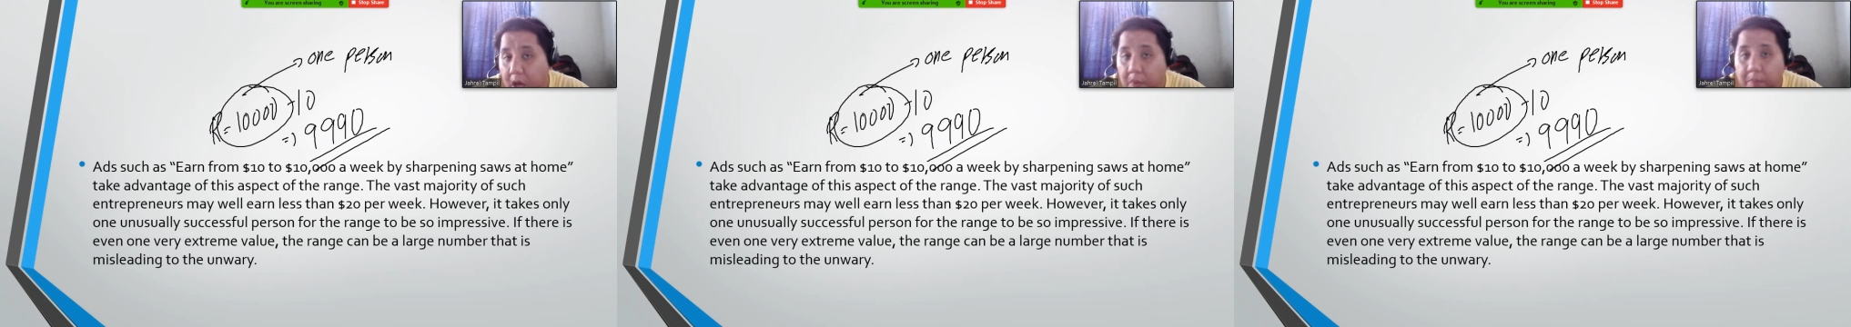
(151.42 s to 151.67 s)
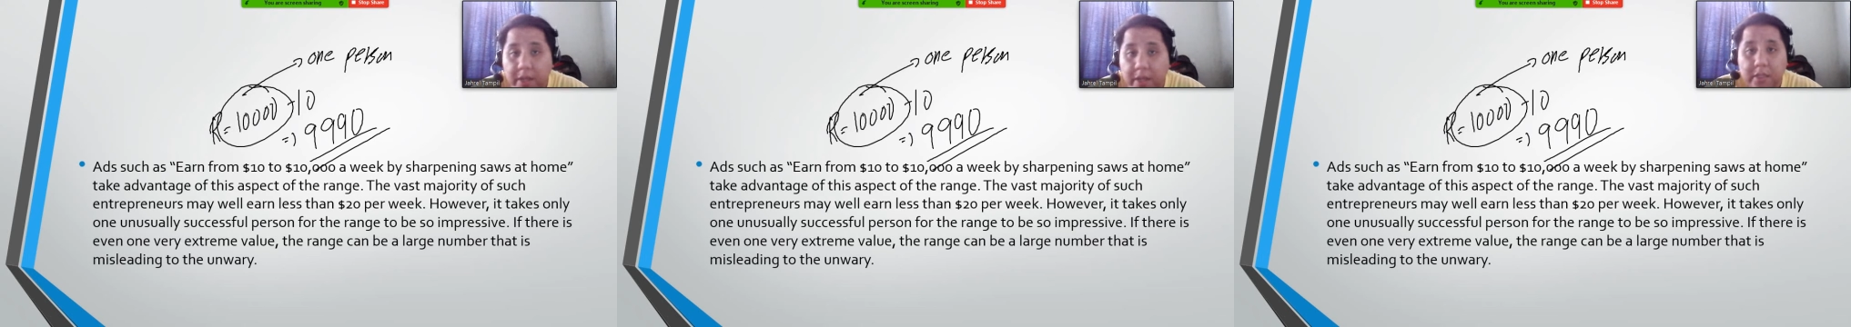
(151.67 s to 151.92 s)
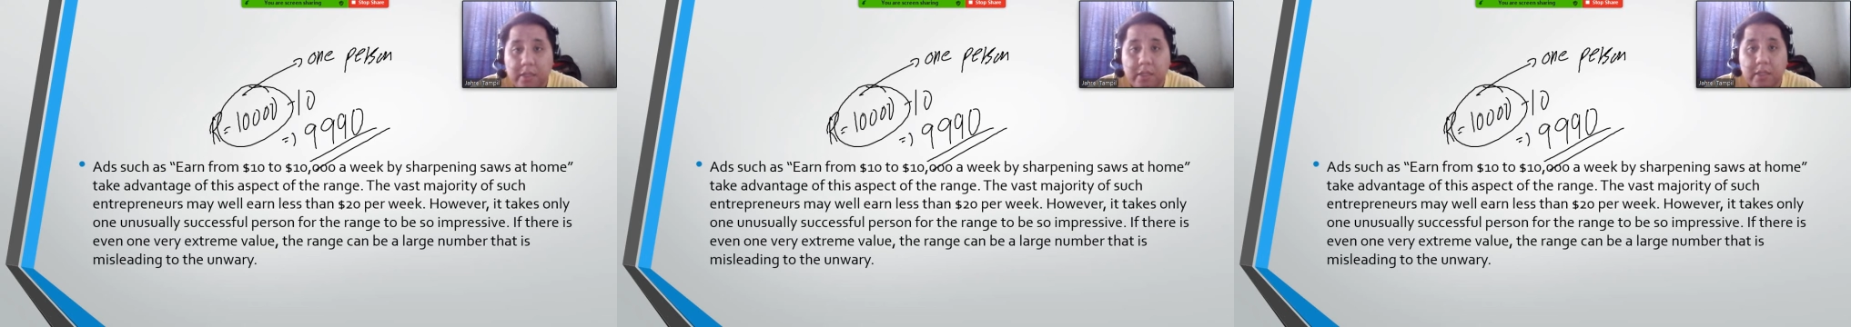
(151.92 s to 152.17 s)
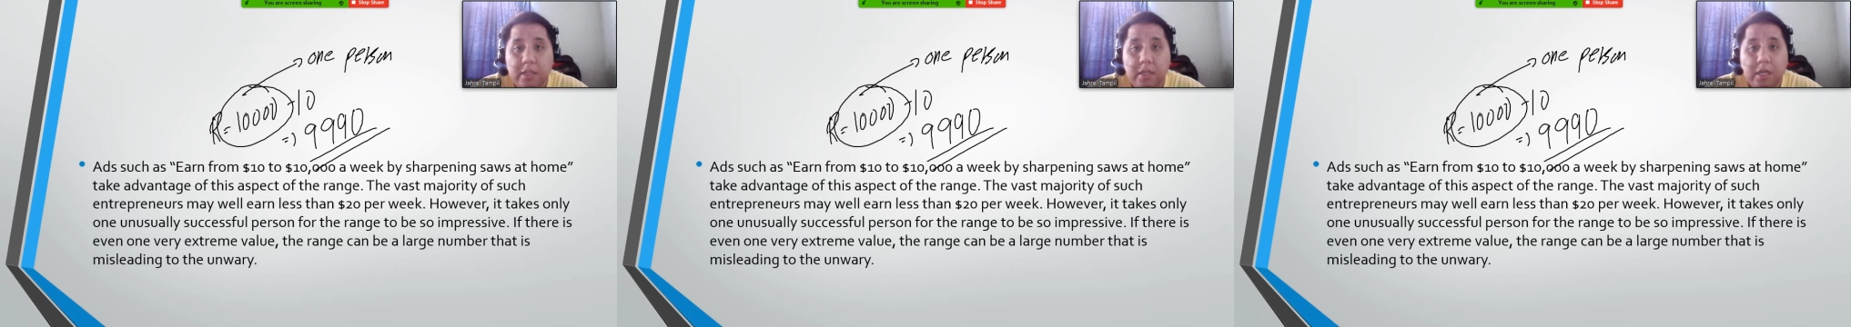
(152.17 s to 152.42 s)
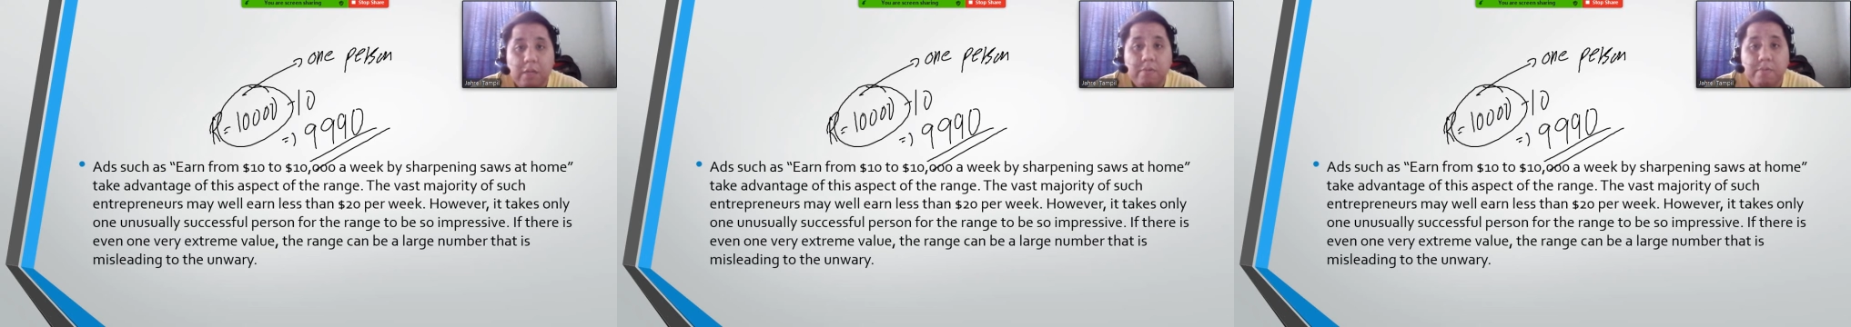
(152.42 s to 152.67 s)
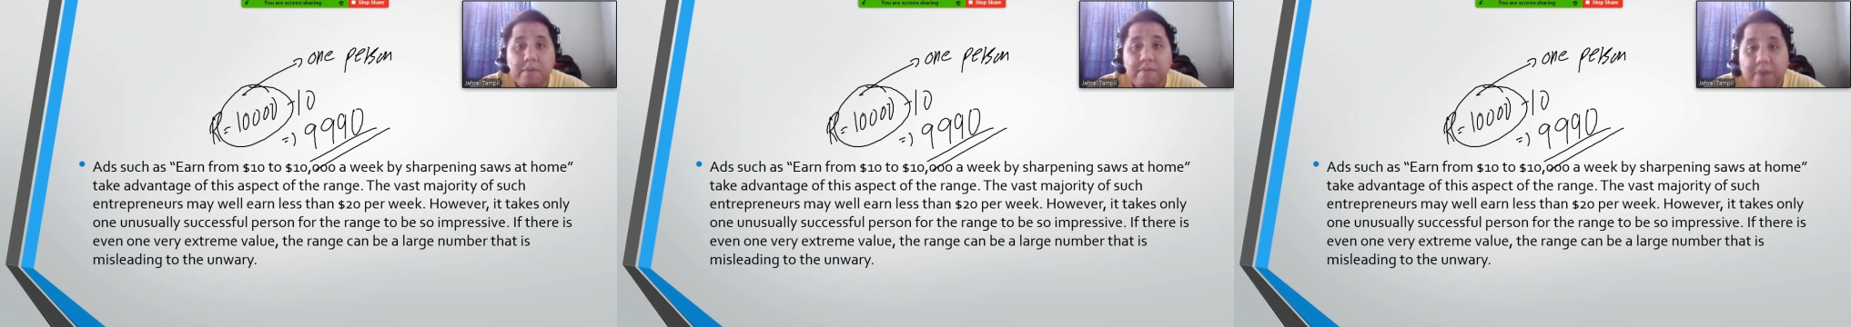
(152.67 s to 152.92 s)
but it
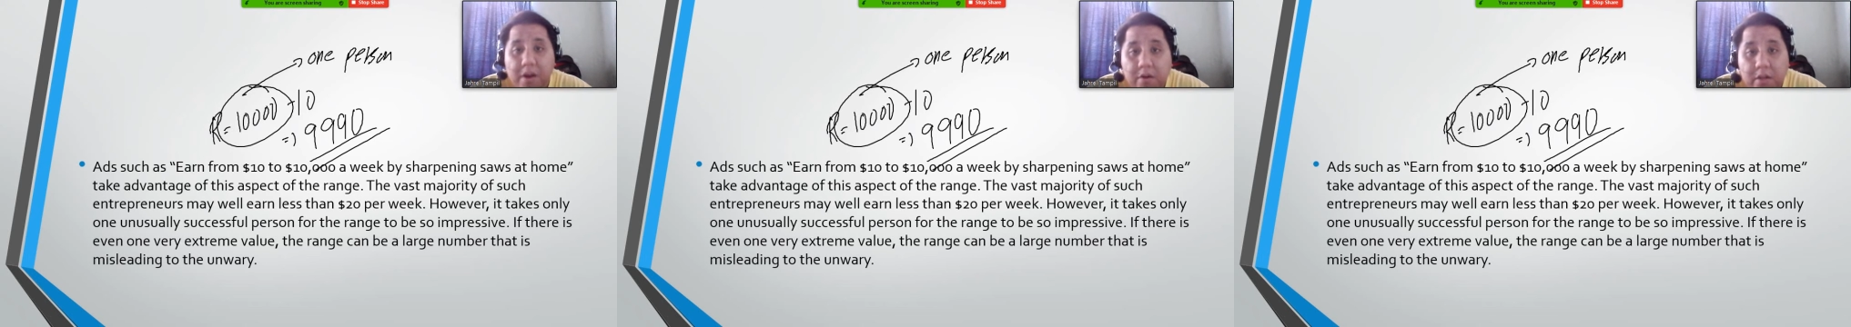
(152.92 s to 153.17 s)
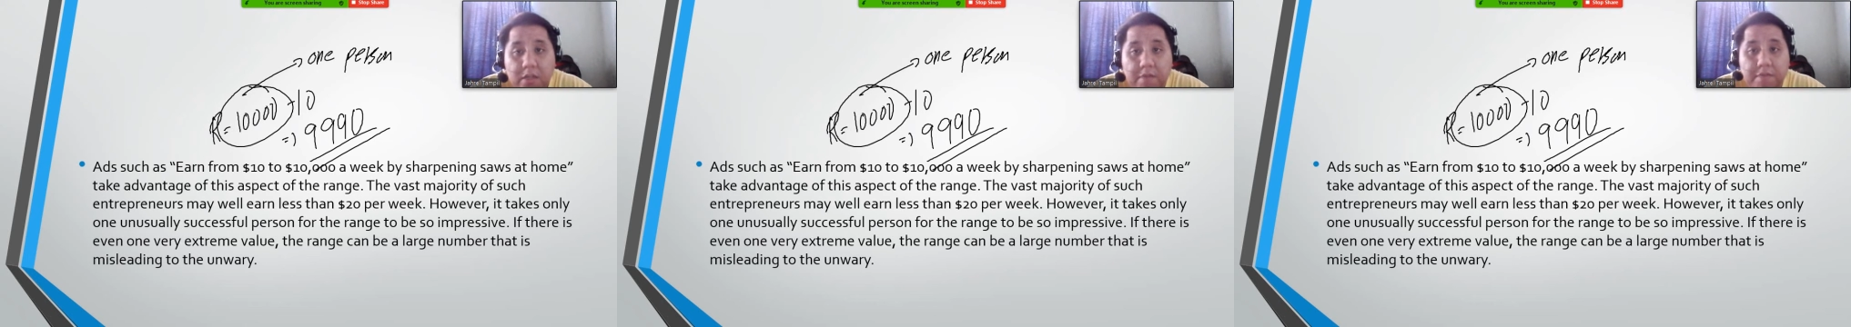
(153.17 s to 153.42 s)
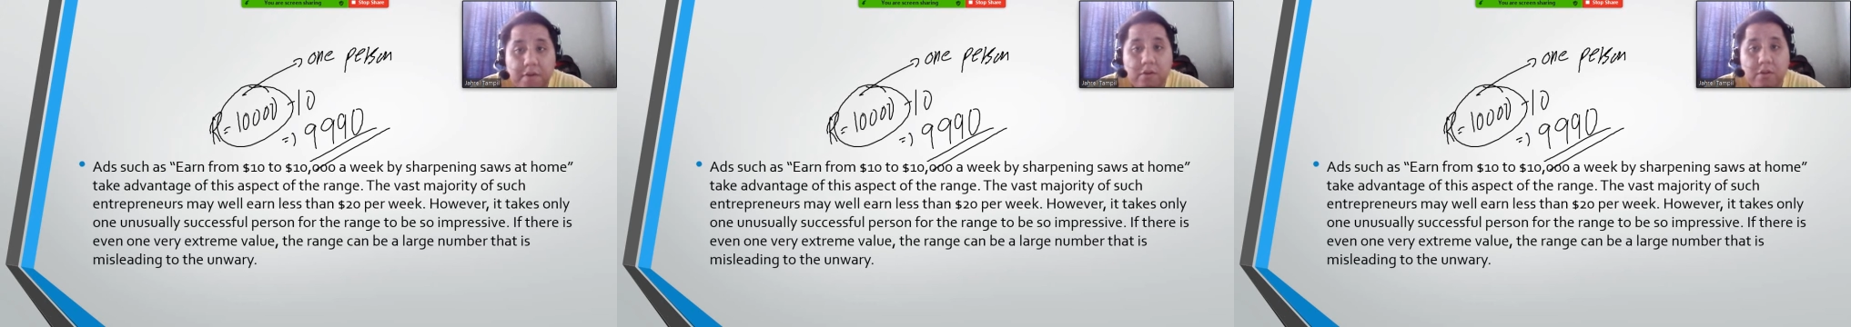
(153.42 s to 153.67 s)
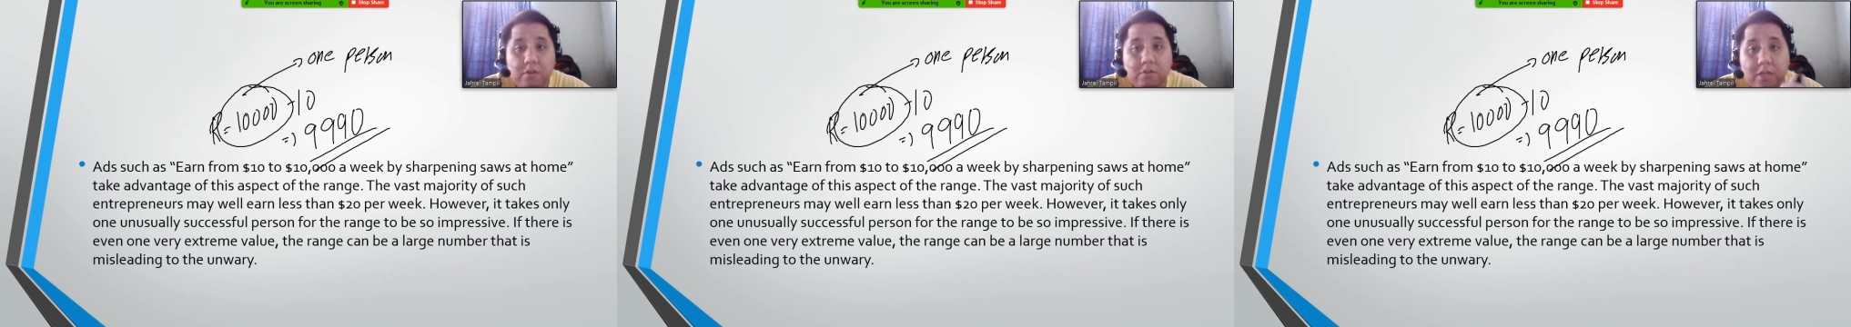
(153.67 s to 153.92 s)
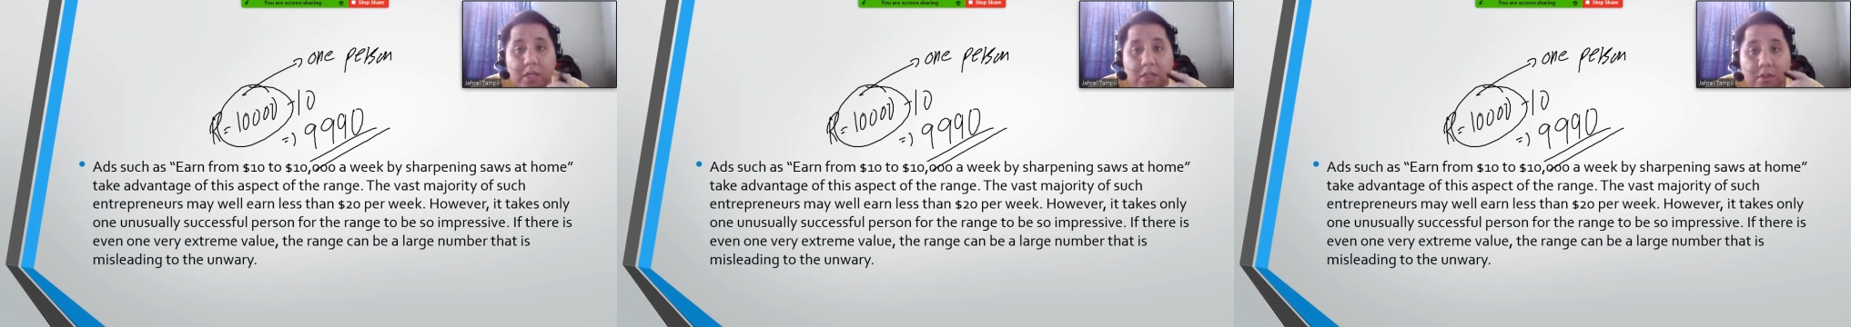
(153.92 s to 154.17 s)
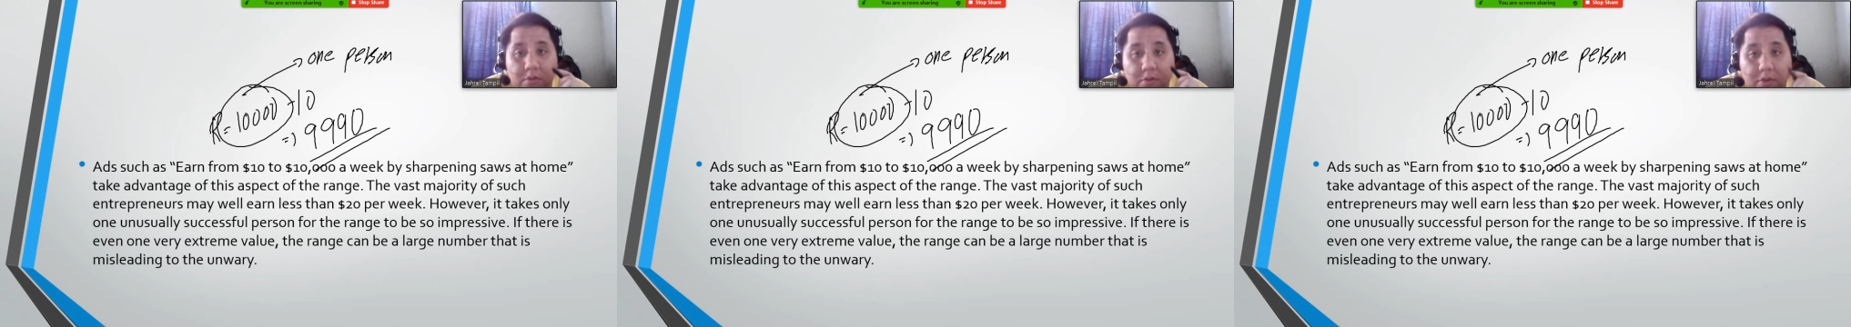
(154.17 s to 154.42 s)
would be very difficult to get
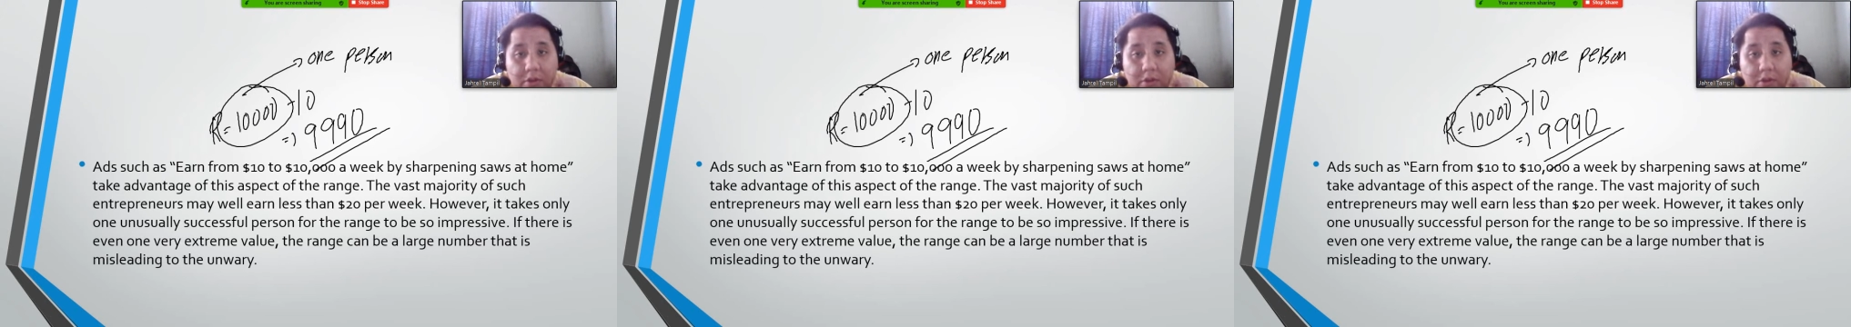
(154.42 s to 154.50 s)
to